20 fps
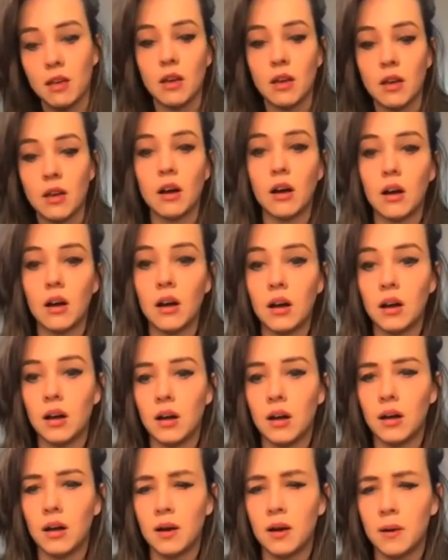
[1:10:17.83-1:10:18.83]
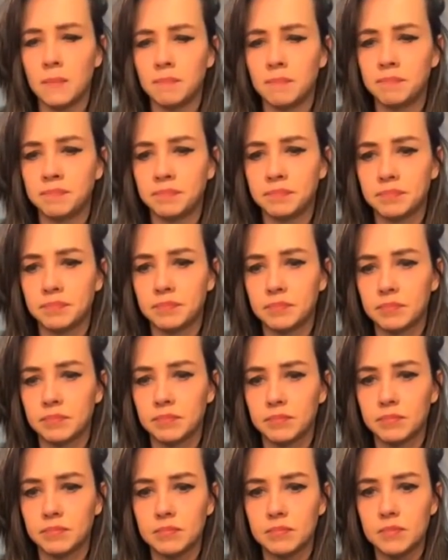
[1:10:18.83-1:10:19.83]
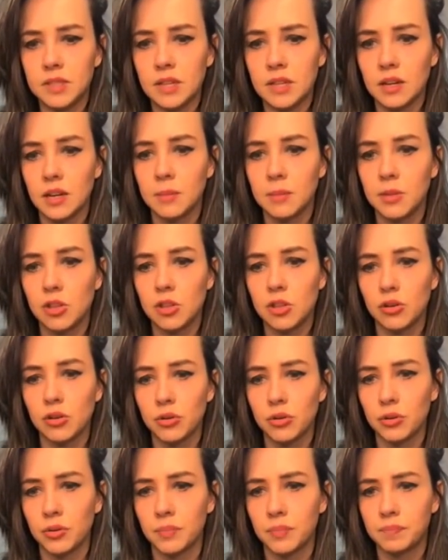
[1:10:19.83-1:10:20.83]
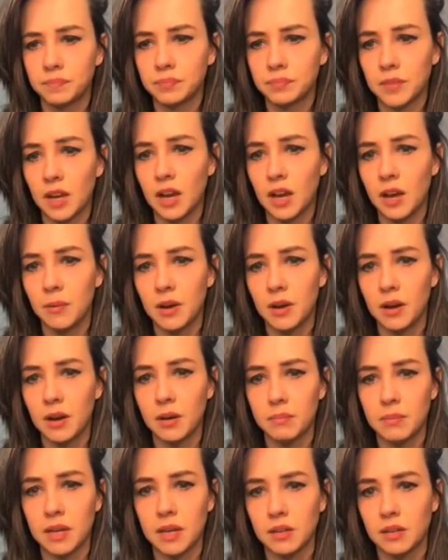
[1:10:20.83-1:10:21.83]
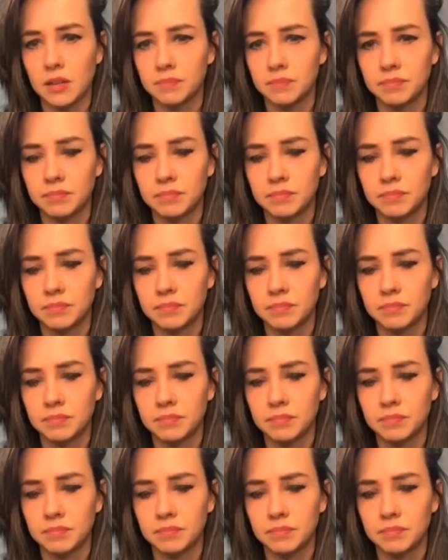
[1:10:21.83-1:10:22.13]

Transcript: Let me show you. I have many.